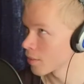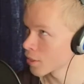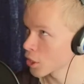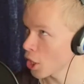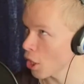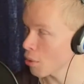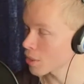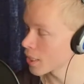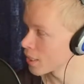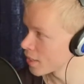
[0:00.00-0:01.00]

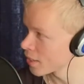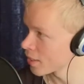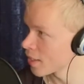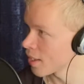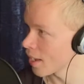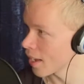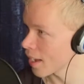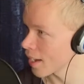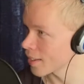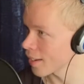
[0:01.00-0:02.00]
coat
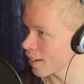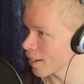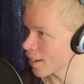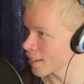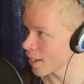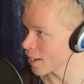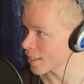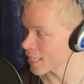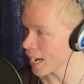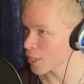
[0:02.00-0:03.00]
and
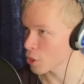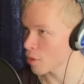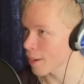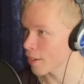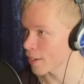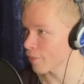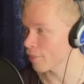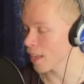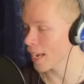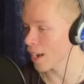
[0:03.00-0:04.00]
a tattooed American
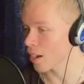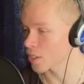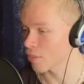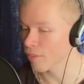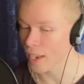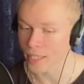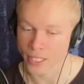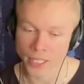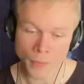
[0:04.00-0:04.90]
flag on his face.